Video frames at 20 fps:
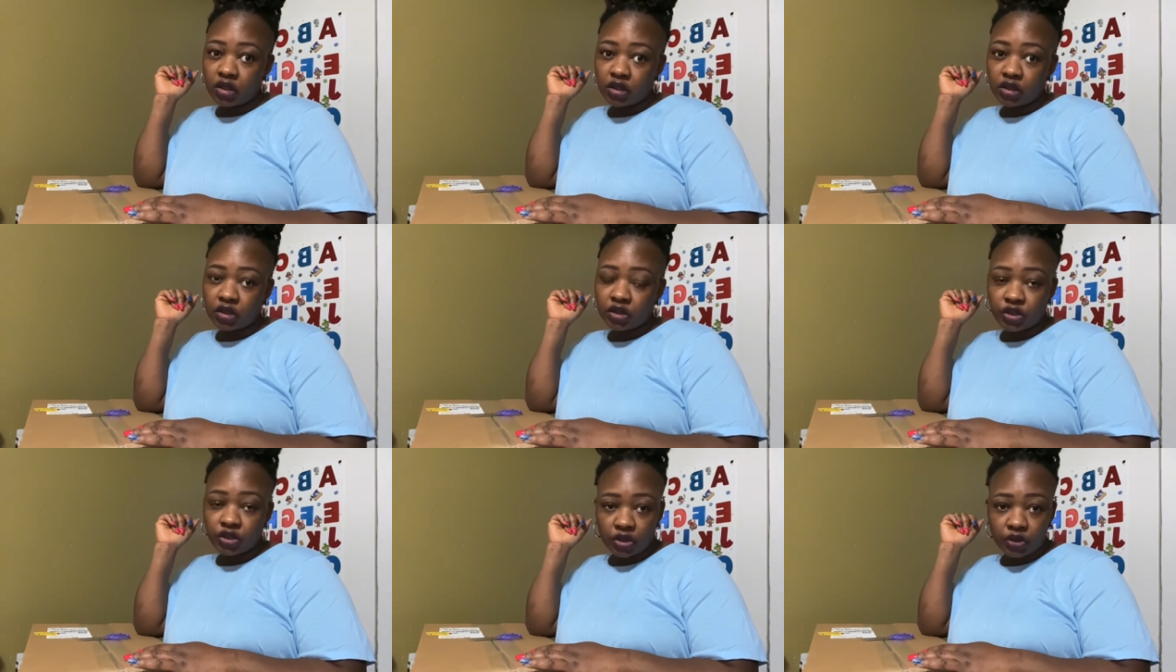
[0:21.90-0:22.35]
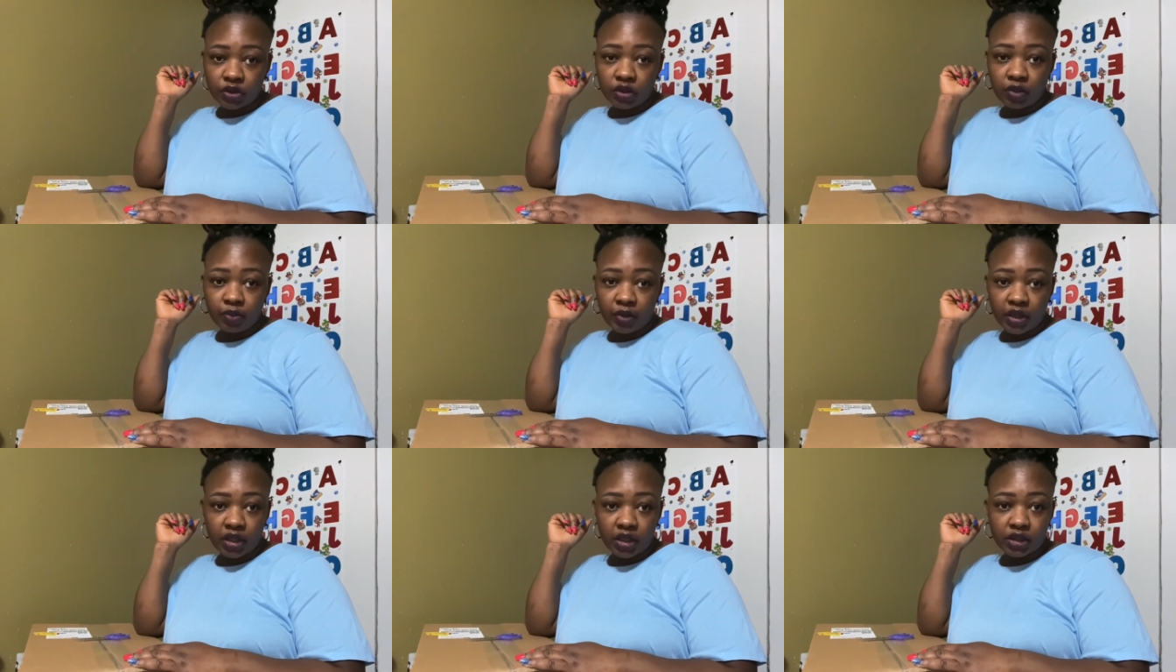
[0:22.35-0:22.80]
30
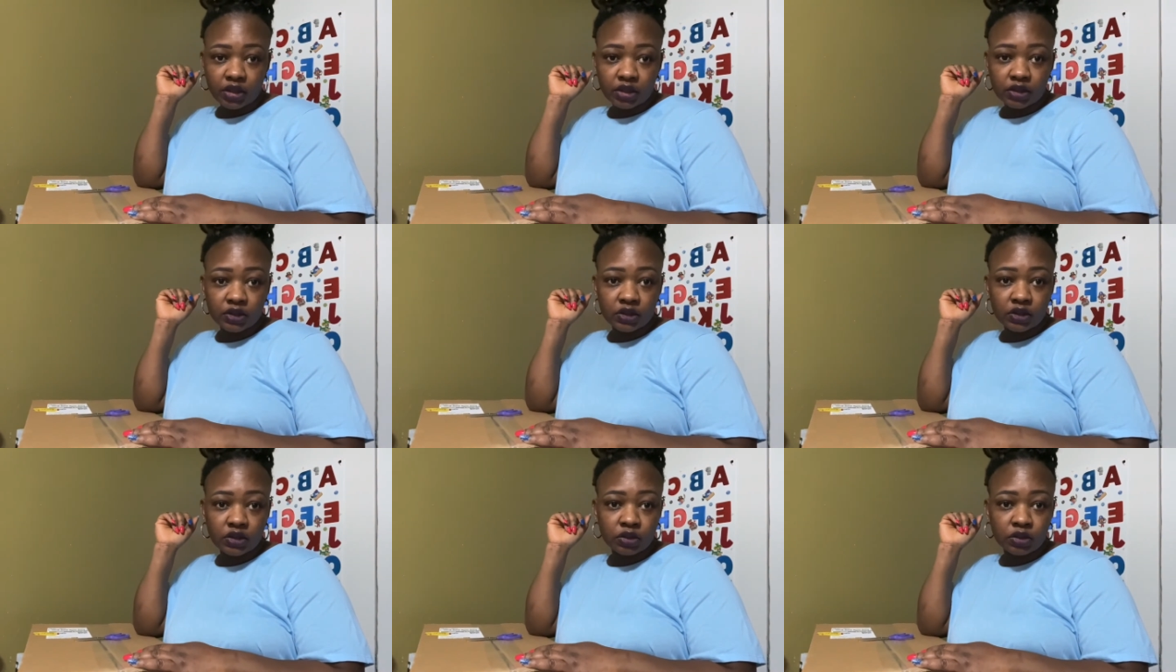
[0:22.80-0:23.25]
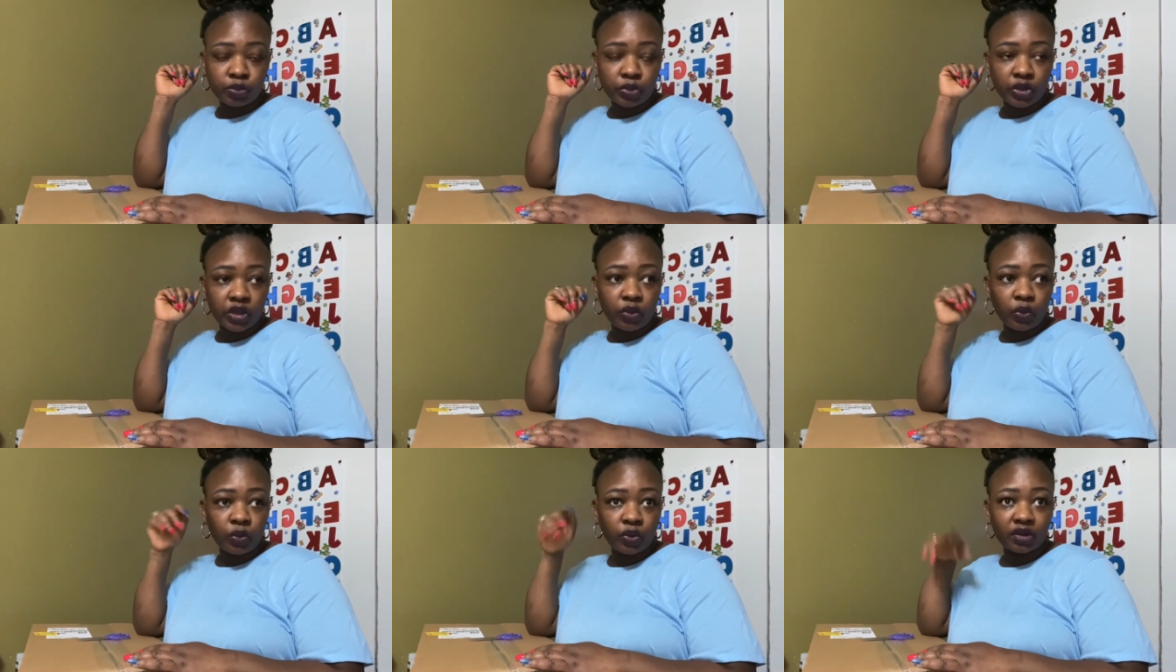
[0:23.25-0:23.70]
bucks,
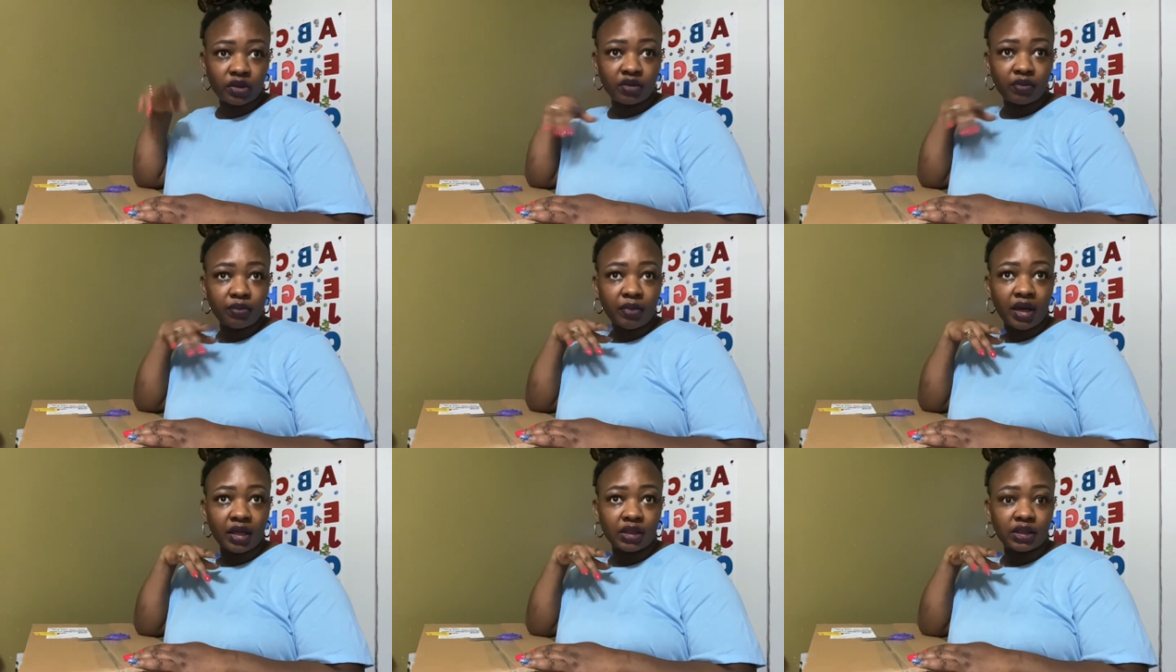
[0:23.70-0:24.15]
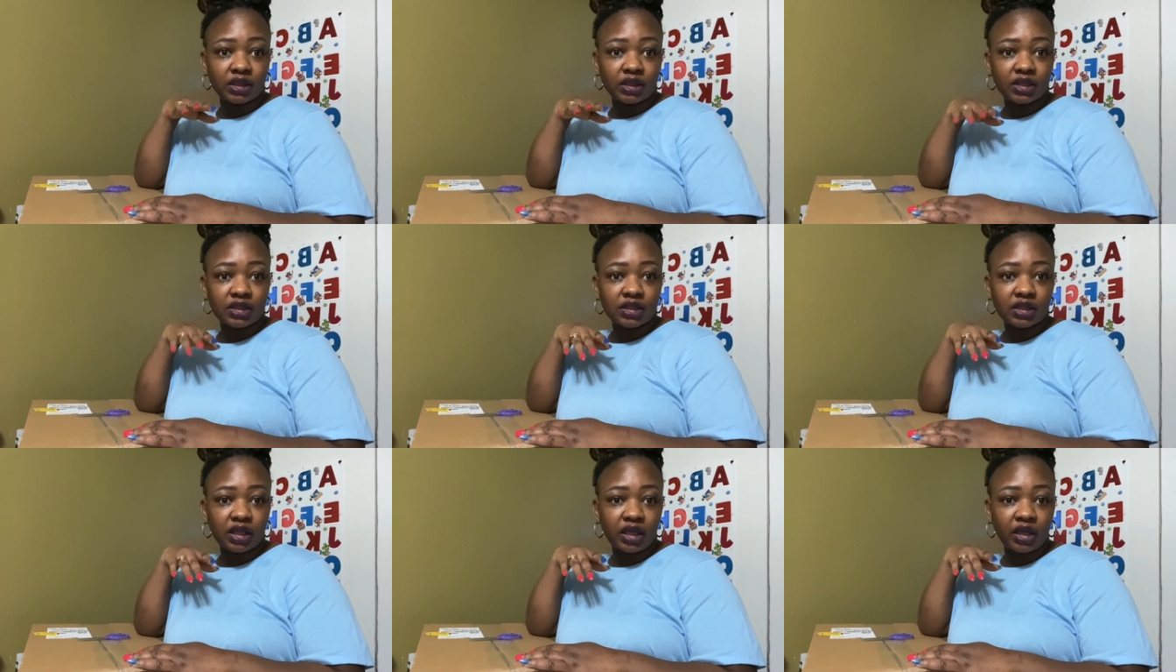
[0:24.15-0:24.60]
but with my
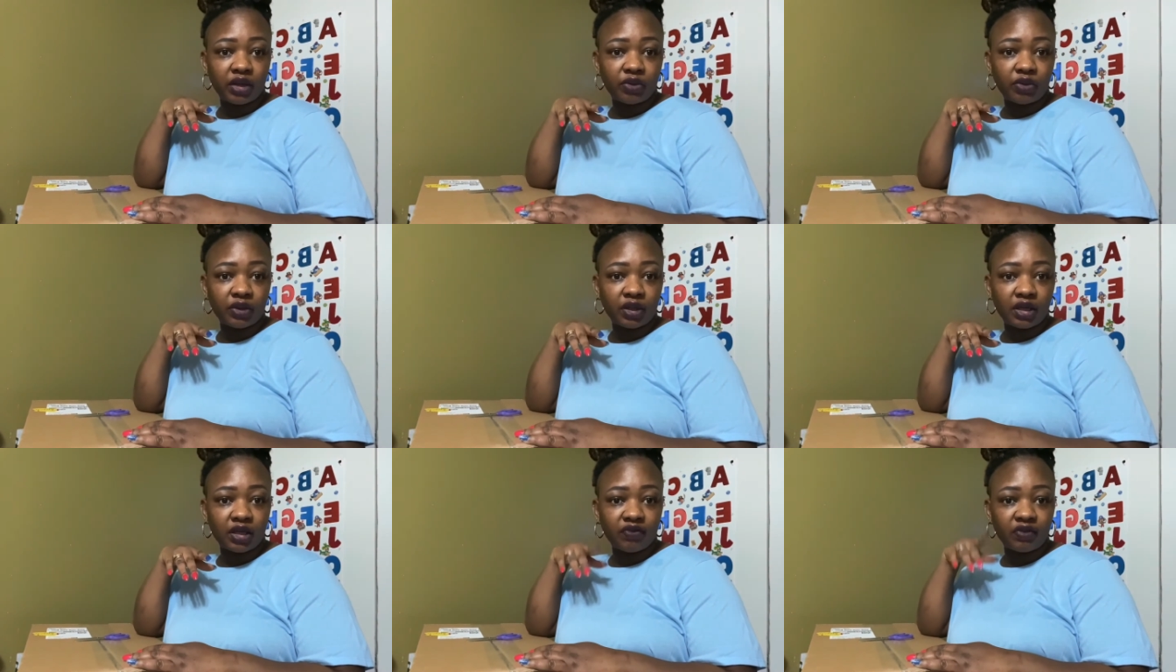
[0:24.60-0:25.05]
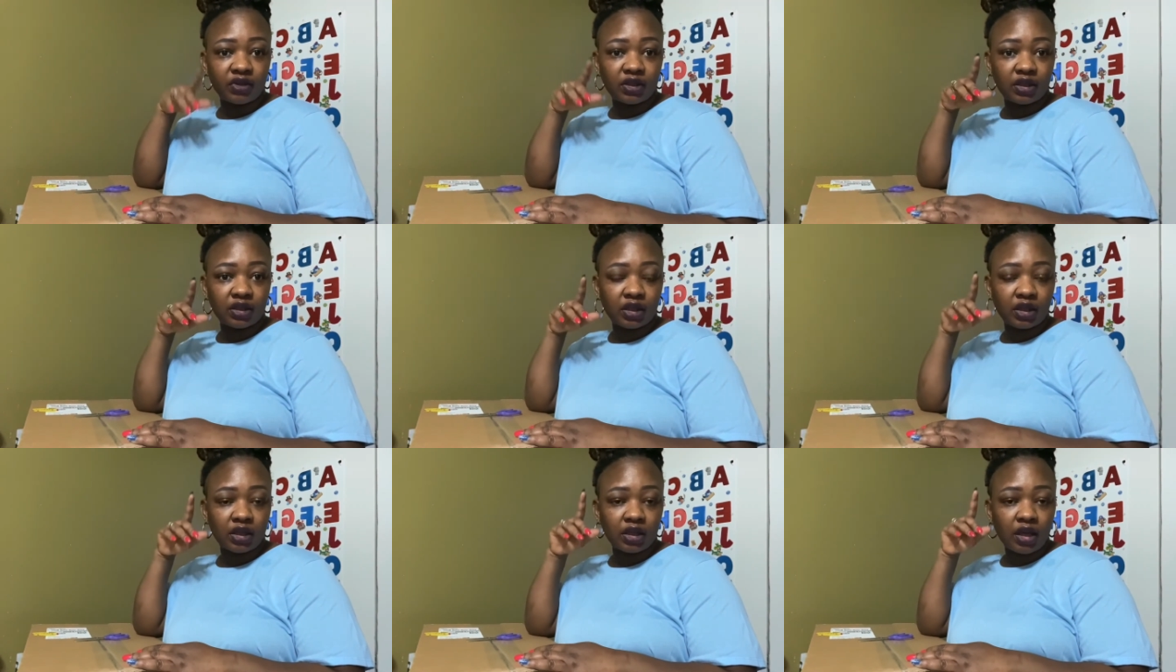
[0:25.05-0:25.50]
discount and
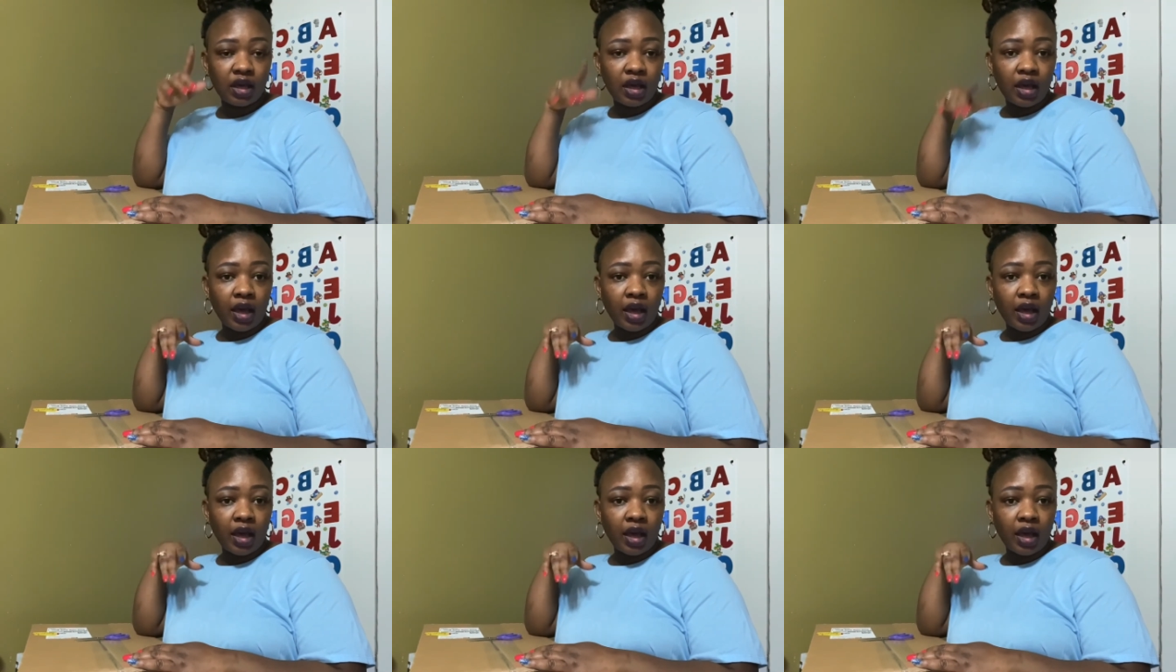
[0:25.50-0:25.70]
everything